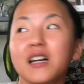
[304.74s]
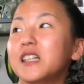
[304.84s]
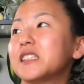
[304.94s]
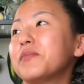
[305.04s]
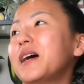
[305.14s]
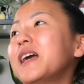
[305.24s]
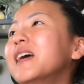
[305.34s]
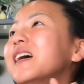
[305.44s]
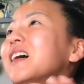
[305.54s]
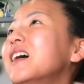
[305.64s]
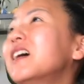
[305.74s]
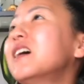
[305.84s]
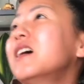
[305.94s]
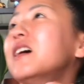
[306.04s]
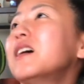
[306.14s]
So my
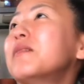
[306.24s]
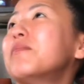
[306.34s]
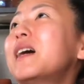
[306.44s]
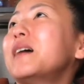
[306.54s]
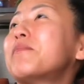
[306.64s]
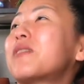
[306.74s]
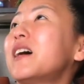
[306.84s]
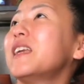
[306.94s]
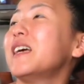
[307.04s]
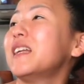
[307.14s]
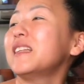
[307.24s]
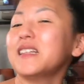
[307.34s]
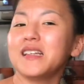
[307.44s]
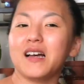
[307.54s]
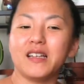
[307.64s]
pride
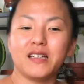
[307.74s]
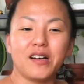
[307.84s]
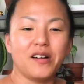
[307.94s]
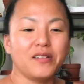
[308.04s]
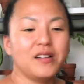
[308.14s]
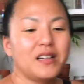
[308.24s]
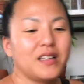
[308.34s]
and, you know,